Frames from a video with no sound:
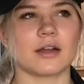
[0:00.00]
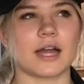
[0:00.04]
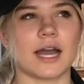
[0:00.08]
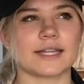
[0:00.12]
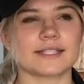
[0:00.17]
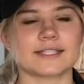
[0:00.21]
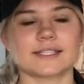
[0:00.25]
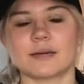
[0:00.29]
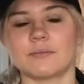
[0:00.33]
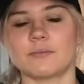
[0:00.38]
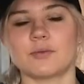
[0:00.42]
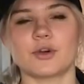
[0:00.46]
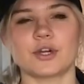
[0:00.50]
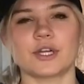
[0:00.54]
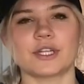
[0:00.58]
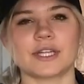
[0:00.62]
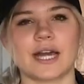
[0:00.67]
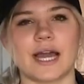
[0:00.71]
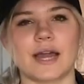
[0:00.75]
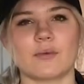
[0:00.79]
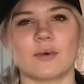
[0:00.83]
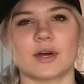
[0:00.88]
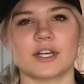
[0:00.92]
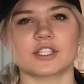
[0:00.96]
at some point
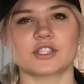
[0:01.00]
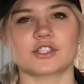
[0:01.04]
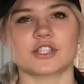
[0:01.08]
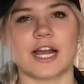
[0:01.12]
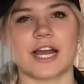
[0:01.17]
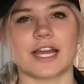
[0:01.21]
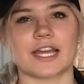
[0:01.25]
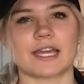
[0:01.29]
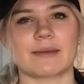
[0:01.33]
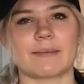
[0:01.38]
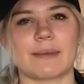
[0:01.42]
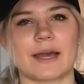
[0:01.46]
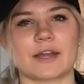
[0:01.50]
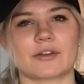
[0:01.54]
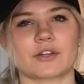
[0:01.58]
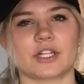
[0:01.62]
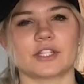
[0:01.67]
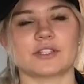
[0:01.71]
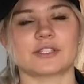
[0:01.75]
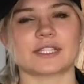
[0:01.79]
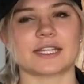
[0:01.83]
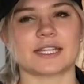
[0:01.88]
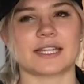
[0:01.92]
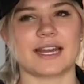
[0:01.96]
I was tracking
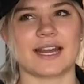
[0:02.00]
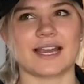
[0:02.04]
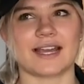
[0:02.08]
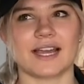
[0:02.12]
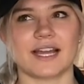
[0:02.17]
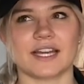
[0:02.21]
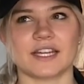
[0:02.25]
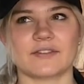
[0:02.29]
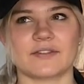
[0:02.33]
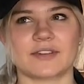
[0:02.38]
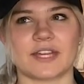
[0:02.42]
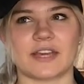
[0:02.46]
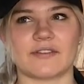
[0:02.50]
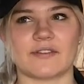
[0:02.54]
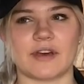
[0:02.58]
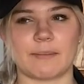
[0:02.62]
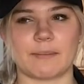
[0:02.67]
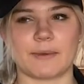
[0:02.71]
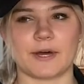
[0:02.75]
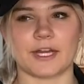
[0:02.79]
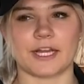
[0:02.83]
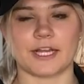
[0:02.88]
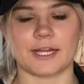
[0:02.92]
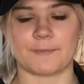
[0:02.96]
macros, and then I kind of gave
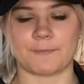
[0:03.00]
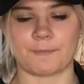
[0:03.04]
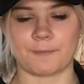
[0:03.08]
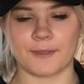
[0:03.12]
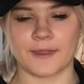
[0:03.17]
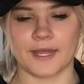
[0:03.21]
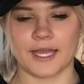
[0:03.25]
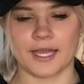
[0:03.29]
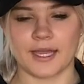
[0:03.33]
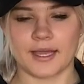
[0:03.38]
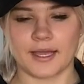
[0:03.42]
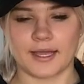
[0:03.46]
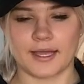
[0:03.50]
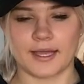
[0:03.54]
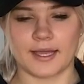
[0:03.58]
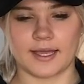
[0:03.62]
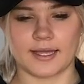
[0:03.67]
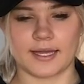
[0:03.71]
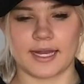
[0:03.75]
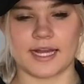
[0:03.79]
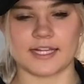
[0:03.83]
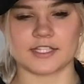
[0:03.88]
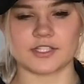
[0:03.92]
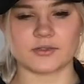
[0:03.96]
up on it.
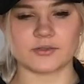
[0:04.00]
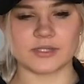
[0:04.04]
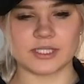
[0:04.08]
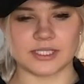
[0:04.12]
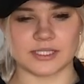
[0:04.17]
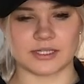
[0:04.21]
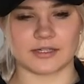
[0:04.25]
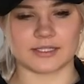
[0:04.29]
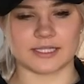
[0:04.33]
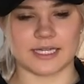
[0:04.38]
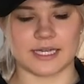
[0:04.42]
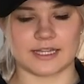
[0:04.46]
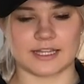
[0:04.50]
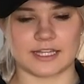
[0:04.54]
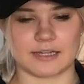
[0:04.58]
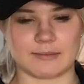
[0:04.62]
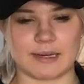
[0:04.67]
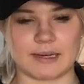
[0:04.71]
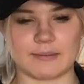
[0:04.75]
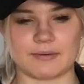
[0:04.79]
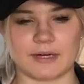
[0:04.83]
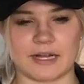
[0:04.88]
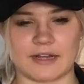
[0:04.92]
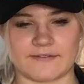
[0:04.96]
And as a result, I think
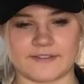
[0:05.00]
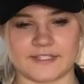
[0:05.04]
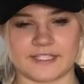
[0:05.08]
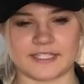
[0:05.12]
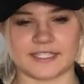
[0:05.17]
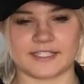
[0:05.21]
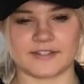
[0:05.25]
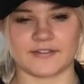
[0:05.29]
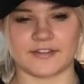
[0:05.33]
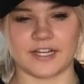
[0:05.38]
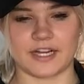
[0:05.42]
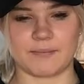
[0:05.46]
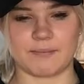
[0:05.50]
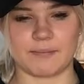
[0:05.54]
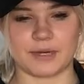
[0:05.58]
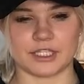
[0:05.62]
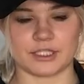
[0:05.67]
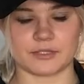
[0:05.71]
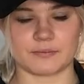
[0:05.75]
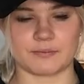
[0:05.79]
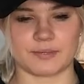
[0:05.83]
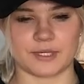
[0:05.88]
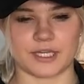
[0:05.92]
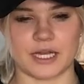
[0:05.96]
my breakfasts have
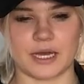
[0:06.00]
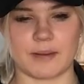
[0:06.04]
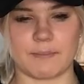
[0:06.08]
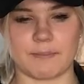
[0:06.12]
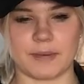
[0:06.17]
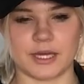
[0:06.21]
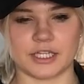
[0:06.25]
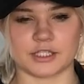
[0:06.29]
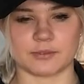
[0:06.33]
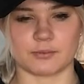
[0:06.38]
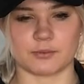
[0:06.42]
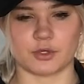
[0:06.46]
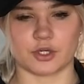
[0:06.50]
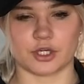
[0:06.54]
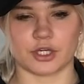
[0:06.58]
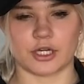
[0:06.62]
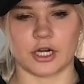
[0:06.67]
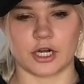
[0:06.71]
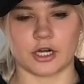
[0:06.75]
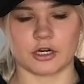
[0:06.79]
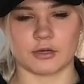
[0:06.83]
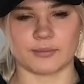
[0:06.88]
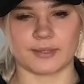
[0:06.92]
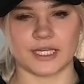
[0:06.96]
become much more
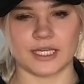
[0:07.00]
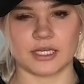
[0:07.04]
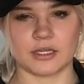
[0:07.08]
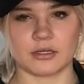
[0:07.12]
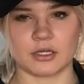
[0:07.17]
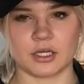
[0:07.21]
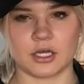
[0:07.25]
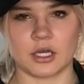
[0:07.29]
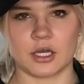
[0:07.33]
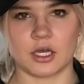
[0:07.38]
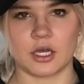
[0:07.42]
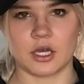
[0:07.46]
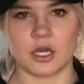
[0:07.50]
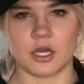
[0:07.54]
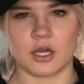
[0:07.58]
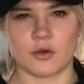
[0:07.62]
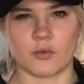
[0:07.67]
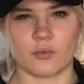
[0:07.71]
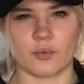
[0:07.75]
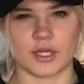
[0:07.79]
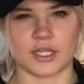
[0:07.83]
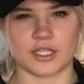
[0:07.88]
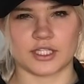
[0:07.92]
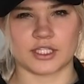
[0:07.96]
carby,
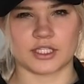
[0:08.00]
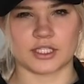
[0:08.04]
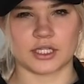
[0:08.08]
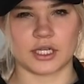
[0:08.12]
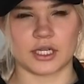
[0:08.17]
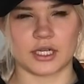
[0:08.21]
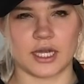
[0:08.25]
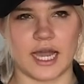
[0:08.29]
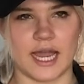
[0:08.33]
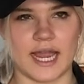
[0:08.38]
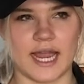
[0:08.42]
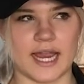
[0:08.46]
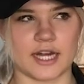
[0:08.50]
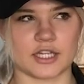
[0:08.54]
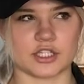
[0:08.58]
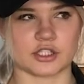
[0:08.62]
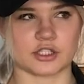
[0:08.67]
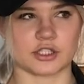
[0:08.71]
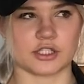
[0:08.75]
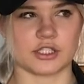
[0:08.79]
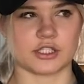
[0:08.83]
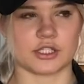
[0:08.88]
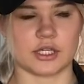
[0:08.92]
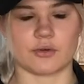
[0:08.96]
which I
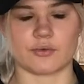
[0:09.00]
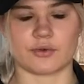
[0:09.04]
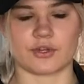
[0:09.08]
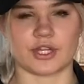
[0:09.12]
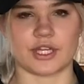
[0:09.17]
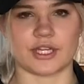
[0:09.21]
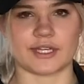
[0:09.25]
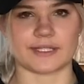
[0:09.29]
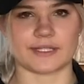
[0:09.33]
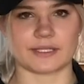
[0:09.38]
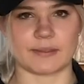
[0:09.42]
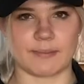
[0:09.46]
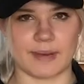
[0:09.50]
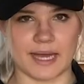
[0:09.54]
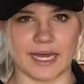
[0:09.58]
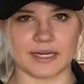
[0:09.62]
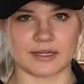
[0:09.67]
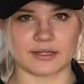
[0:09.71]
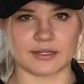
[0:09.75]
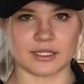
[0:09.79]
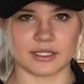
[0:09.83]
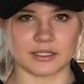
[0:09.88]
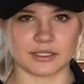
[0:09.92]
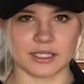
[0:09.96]
actually don't think is a
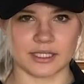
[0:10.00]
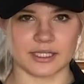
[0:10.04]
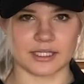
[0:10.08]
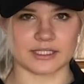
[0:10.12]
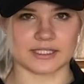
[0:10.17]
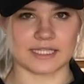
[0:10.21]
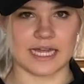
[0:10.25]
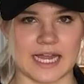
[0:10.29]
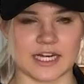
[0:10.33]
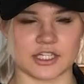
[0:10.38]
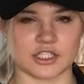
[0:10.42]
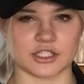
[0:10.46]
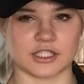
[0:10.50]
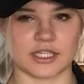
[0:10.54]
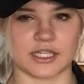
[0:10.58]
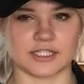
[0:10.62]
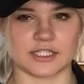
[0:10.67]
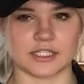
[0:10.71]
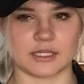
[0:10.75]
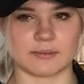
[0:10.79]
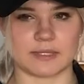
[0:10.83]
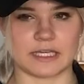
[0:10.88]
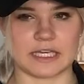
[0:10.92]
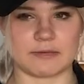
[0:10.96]
bad thing. Like, actually
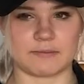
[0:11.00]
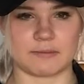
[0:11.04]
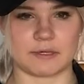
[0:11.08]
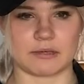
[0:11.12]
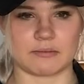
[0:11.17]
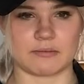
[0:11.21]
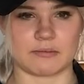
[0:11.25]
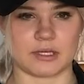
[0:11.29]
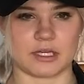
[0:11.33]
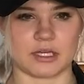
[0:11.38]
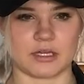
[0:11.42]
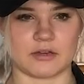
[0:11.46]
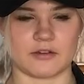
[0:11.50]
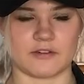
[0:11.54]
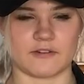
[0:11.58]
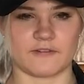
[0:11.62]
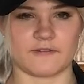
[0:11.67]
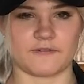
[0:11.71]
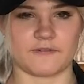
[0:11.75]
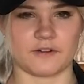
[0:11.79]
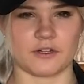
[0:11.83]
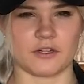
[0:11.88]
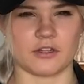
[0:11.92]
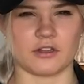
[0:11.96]
ends up keeping me
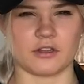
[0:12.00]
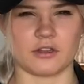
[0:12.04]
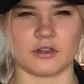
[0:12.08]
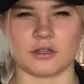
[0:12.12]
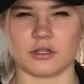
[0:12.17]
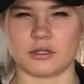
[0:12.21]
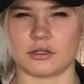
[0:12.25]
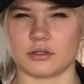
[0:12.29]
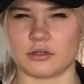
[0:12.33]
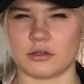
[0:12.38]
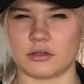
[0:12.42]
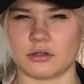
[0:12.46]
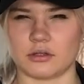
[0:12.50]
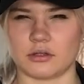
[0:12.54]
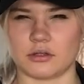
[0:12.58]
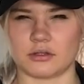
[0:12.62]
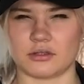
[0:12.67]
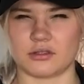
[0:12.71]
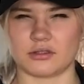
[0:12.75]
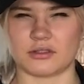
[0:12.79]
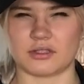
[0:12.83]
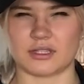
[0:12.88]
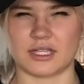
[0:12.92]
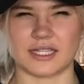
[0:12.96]
full.
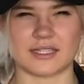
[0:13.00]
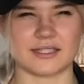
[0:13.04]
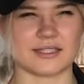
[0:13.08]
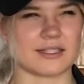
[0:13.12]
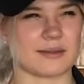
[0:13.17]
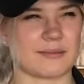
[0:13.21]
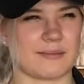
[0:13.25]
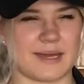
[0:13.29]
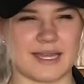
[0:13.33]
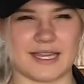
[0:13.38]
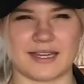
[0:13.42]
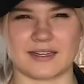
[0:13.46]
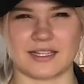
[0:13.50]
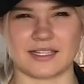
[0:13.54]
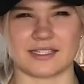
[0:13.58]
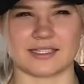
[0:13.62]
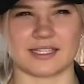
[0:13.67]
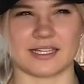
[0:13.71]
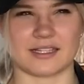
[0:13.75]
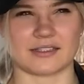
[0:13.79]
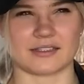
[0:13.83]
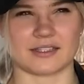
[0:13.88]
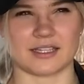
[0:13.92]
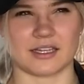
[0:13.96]
That doesn't make any
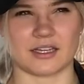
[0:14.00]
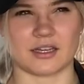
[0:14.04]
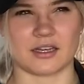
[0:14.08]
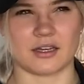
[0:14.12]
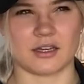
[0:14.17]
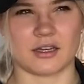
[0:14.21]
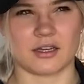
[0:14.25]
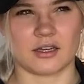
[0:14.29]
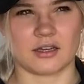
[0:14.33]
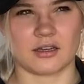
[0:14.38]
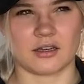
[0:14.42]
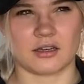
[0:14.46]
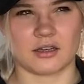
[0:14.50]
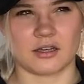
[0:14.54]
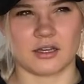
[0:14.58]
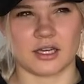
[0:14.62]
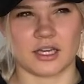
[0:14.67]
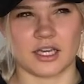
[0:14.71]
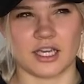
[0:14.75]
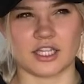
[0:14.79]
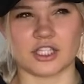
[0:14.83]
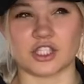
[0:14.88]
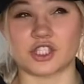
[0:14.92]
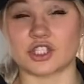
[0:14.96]
sense. Like,
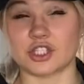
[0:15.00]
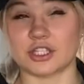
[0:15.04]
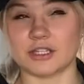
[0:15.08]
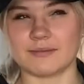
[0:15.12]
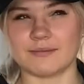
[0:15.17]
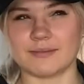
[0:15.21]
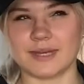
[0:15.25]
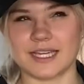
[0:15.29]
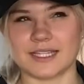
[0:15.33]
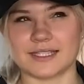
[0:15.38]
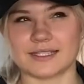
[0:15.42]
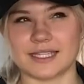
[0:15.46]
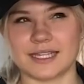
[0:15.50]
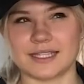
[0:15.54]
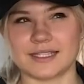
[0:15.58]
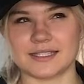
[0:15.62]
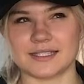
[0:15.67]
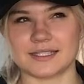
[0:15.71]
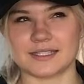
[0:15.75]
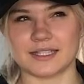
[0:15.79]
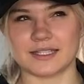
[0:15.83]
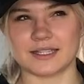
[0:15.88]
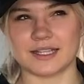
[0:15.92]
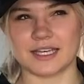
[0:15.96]
it shouldn't make
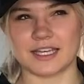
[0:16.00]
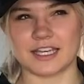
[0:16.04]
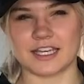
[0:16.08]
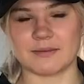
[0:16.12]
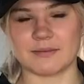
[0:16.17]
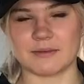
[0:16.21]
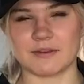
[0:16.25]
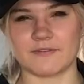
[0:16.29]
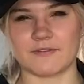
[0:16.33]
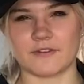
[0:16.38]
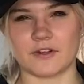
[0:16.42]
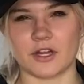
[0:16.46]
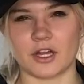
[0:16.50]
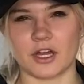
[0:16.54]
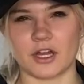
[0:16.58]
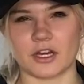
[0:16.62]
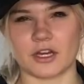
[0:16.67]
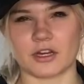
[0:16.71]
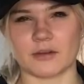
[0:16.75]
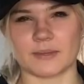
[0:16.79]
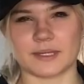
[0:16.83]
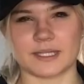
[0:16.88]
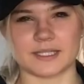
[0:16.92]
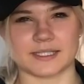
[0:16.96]
sense that they keep me full
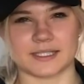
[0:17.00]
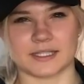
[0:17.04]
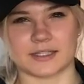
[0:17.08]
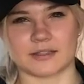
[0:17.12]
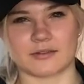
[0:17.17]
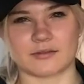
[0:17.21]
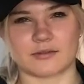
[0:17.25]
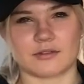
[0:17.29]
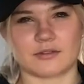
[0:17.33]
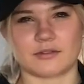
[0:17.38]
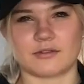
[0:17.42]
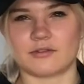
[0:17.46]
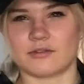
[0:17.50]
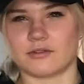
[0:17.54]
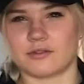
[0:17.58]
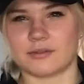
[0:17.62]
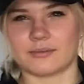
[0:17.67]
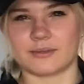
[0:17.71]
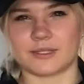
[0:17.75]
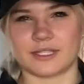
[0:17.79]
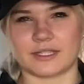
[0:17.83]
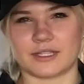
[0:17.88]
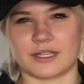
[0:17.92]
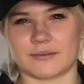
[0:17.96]
longer, because like
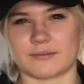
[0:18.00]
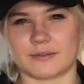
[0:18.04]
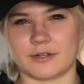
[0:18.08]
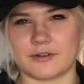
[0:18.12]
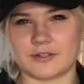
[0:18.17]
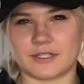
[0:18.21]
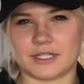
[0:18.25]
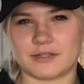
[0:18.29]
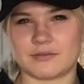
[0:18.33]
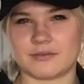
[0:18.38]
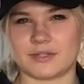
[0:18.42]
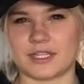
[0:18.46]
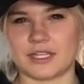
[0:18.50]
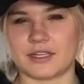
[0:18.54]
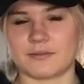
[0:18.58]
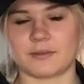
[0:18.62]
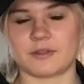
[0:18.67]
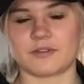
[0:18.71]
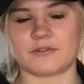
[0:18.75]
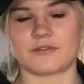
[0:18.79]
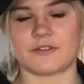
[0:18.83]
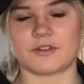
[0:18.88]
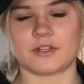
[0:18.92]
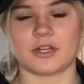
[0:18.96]
normally like protein would
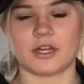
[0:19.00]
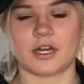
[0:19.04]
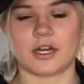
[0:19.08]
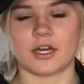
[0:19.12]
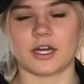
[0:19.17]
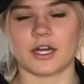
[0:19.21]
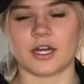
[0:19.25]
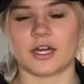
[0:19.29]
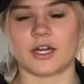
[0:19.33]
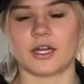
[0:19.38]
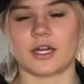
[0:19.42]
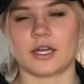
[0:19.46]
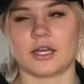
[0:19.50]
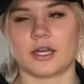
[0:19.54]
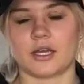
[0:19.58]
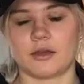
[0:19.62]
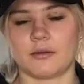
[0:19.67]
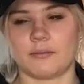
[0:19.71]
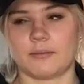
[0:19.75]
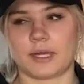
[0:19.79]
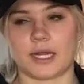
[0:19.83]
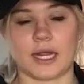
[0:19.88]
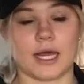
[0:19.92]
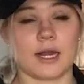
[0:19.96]
keep you full longer.
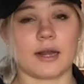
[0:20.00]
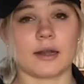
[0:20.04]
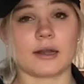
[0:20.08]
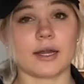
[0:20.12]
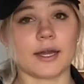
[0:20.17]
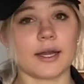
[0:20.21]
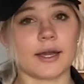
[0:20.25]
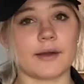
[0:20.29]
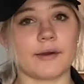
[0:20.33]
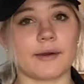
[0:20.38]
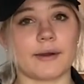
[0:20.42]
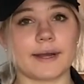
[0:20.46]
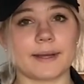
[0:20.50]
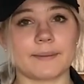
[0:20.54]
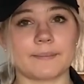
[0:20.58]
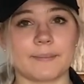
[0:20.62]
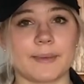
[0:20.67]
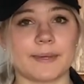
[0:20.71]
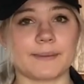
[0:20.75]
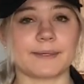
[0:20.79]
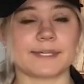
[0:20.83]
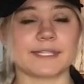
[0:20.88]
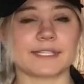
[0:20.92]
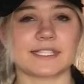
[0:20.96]
But I don't know.
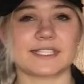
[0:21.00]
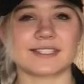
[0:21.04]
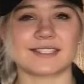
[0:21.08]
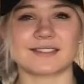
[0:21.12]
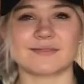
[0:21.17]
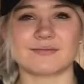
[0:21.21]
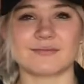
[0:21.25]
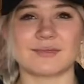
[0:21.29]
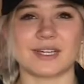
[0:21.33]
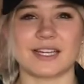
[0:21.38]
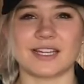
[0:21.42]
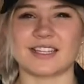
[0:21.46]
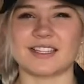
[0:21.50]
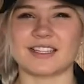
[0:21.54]
Maybe it's just